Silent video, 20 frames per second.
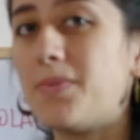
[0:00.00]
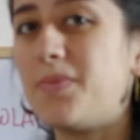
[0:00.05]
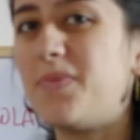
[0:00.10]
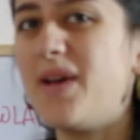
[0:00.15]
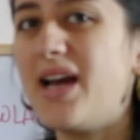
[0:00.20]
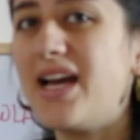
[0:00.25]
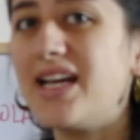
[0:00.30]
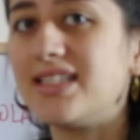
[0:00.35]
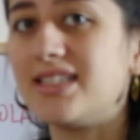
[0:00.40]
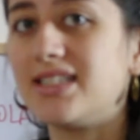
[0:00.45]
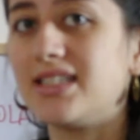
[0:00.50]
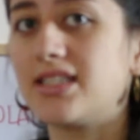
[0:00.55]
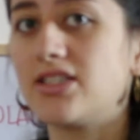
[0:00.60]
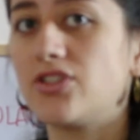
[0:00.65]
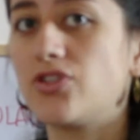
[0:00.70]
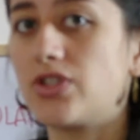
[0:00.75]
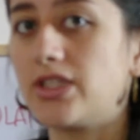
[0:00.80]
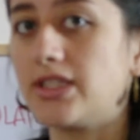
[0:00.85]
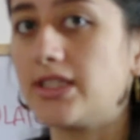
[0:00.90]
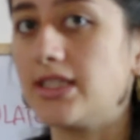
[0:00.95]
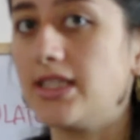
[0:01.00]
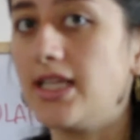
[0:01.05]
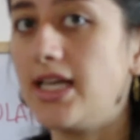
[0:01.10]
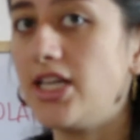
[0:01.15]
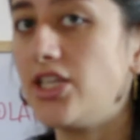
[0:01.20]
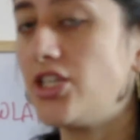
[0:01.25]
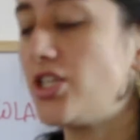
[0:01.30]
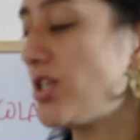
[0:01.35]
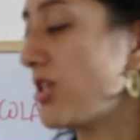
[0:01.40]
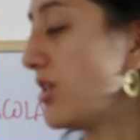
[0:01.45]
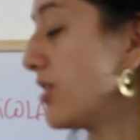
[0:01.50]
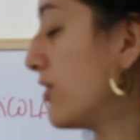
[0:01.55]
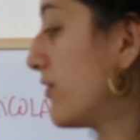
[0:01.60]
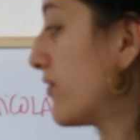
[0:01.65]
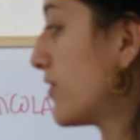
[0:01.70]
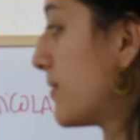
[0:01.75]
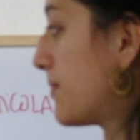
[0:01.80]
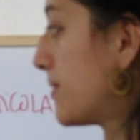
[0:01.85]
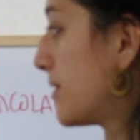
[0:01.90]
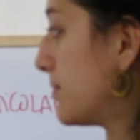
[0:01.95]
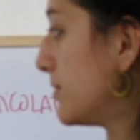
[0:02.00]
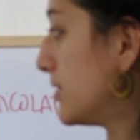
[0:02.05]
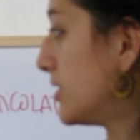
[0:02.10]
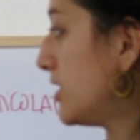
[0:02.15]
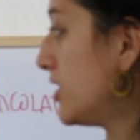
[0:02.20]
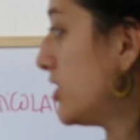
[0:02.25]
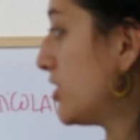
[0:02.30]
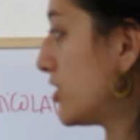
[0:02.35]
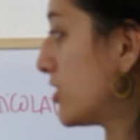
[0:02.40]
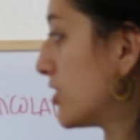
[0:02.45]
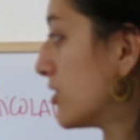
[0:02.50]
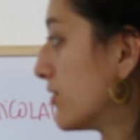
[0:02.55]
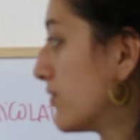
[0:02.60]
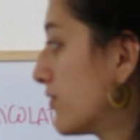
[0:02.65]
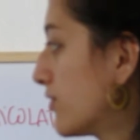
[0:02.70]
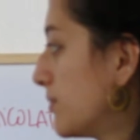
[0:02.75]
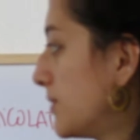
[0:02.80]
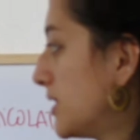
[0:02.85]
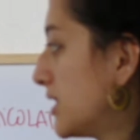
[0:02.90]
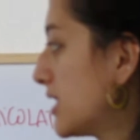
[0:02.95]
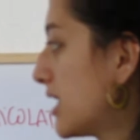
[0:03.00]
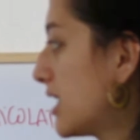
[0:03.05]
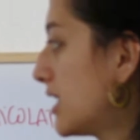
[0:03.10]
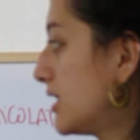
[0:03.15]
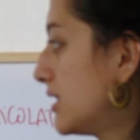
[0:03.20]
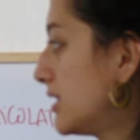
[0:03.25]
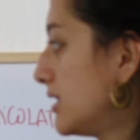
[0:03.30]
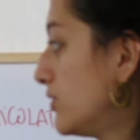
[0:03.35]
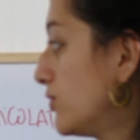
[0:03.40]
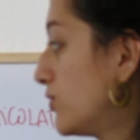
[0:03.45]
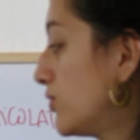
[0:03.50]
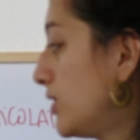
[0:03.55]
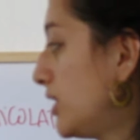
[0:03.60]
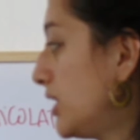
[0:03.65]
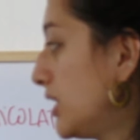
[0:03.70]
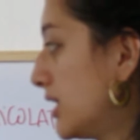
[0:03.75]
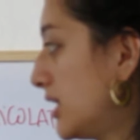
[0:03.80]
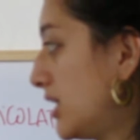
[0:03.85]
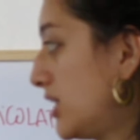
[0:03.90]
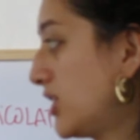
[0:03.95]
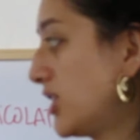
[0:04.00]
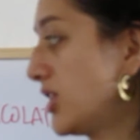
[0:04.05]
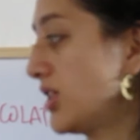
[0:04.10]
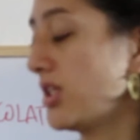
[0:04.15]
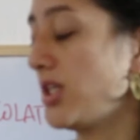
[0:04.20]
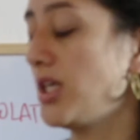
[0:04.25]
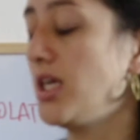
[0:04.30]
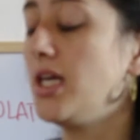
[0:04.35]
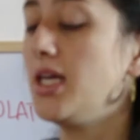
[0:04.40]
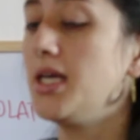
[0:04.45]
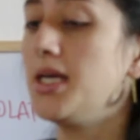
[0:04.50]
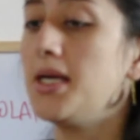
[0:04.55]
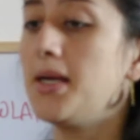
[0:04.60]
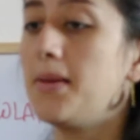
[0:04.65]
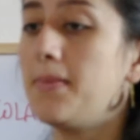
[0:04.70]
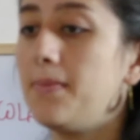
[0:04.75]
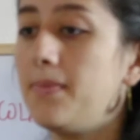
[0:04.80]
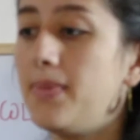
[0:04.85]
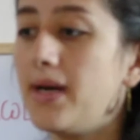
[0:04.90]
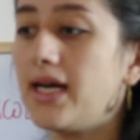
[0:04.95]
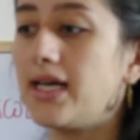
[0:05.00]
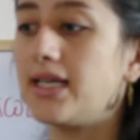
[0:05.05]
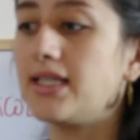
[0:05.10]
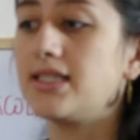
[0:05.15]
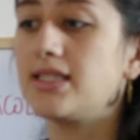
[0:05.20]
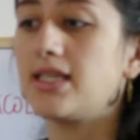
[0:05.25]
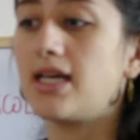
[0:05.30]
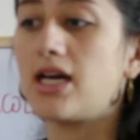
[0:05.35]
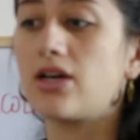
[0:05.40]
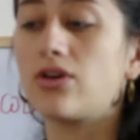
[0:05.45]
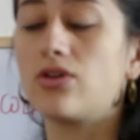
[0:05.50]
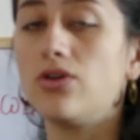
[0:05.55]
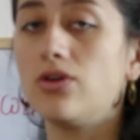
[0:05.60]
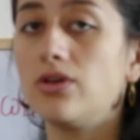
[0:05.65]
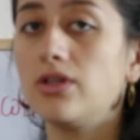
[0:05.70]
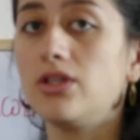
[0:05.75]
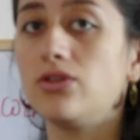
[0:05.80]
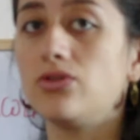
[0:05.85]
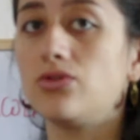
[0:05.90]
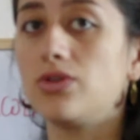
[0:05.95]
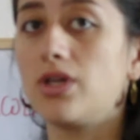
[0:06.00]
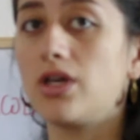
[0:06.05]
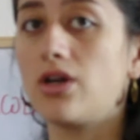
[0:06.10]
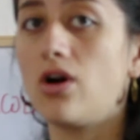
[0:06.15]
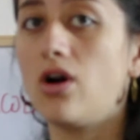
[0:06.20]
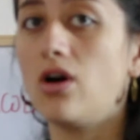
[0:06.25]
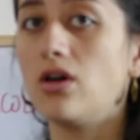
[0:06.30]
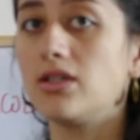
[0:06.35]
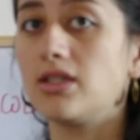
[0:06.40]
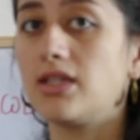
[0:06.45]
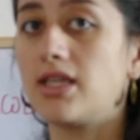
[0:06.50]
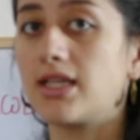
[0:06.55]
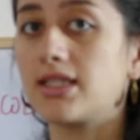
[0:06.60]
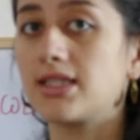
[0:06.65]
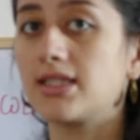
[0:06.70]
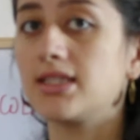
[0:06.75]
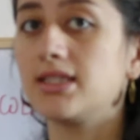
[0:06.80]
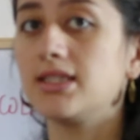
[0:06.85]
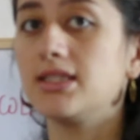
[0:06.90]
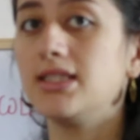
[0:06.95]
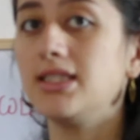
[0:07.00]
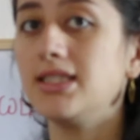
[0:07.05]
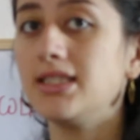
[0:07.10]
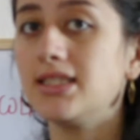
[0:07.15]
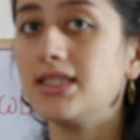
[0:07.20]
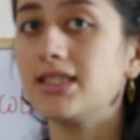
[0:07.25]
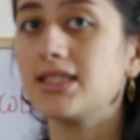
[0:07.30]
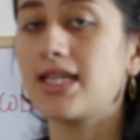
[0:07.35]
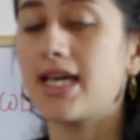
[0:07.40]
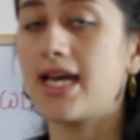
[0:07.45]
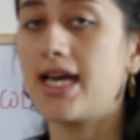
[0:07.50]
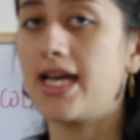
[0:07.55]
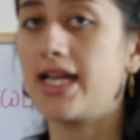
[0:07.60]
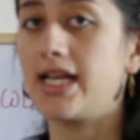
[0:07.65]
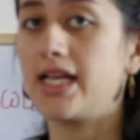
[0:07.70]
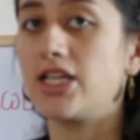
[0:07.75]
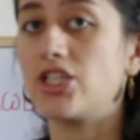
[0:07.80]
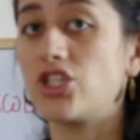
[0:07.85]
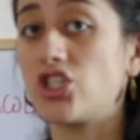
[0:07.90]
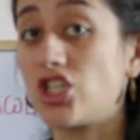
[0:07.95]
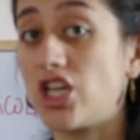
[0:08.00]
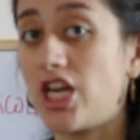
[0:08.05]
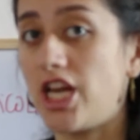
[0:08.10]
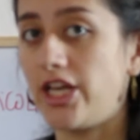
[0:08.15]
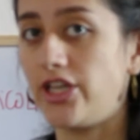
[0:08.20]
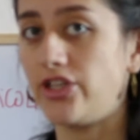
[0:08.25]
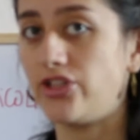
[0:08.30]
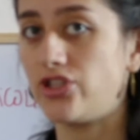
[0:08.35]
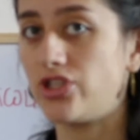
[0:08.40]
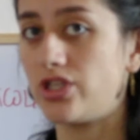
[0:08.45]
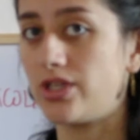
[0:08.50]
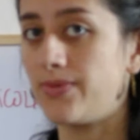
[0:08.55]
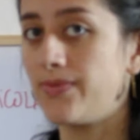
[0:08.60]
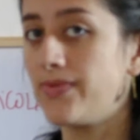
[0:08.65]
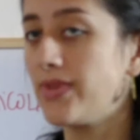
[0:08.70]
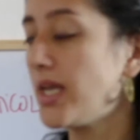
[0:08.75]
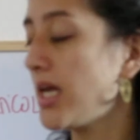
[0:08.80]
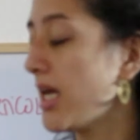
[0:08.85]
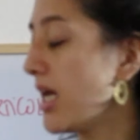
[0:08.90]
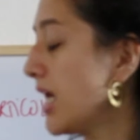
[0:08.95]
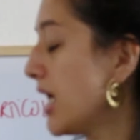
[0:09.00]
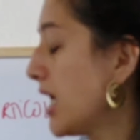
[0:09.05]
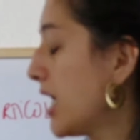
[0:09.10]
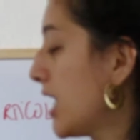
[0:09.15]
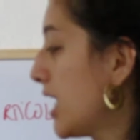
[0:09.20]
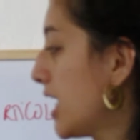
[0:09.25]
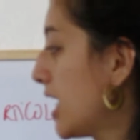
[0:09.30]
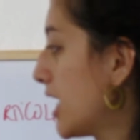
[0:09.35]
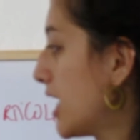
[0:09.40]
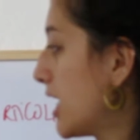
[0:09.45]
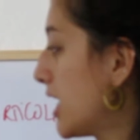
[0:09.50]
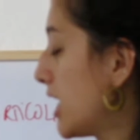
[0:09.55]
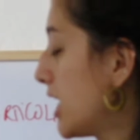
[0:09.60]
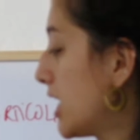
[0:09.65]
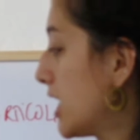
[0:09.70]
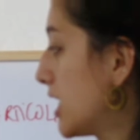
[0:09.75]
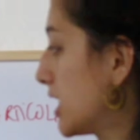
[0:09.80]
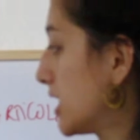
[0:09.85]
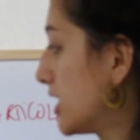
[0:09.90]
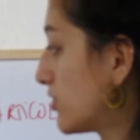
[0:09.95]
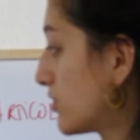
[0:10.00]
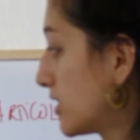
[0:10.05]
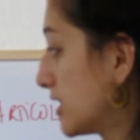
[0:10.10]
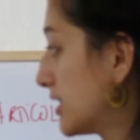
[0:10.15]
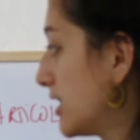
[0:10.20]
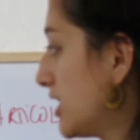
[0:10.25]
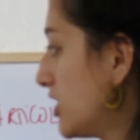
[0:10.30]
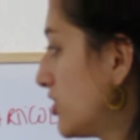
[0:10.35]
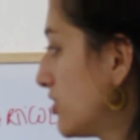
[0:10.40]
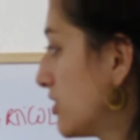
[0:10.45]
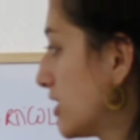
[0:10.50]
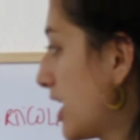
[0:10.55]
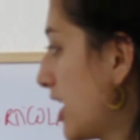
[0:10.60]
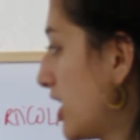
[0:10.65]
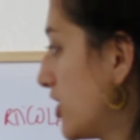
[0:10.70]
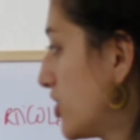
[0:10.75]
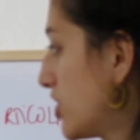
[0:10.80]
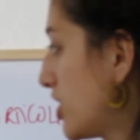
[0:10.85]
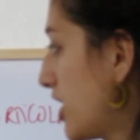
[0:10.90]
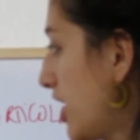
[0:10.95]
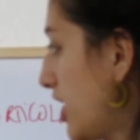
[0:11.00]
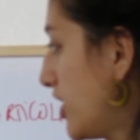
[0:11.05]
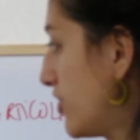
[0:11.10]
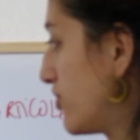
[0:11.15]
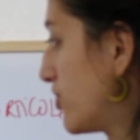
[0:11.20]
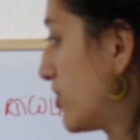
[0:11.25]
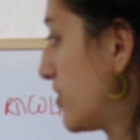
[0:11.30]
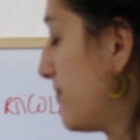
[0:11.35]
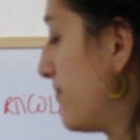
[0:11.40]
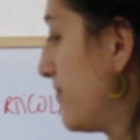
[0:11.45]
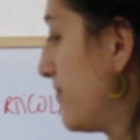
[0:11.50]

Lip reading: basic translation of the preposition from Italian into English. But according to the context, this can change. The translation can change.